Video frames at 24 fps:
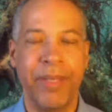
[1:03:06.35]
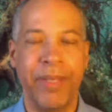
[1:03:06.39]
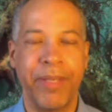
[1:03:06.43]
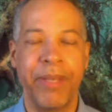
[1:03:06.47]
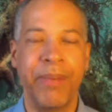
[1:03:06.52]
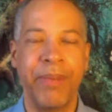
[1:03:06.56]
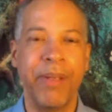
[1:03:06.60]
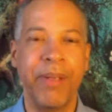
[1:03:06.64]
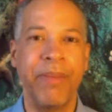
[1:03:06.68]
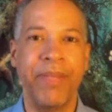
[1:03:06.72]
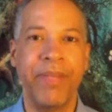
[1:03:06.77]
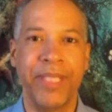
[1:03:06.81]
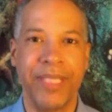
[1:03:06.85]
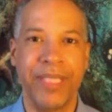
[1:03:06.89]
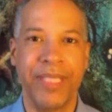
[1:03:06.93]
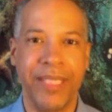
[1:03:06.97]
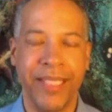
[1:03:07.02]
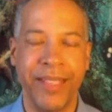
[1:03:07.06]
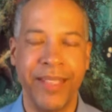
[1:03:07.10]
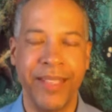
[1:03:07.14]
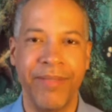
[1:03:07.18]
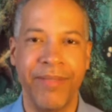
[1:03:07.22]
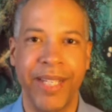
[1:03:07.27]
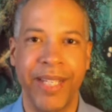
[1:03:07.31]
May we
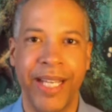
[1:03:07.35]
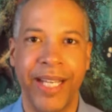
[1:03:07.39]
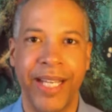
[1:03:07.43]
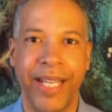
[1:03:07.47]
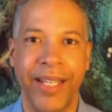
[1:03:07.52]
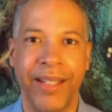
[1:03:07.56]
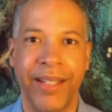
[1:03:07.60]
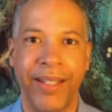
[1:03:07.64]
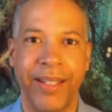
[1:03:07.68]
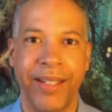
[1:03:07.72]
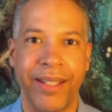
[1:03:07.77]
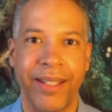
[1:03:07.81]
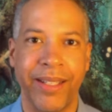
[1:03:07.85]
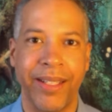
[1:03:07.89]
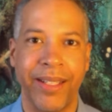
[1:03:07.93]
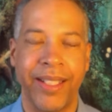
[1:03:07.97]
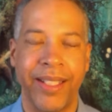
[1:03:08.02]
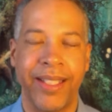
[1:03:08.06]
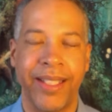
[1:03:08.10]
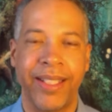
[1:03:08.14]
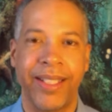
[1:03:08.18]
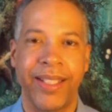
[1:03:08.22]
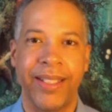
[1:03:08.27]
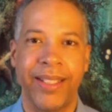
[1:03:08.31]
receive that.
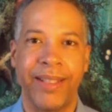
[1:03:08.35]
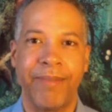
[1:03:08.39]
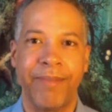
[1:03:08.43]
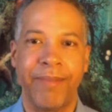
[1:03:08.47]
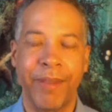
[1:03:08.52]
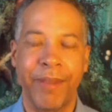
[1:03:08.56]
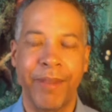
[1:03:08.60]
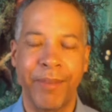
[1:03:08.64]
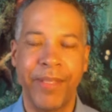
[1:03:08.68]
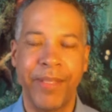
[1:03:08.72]
May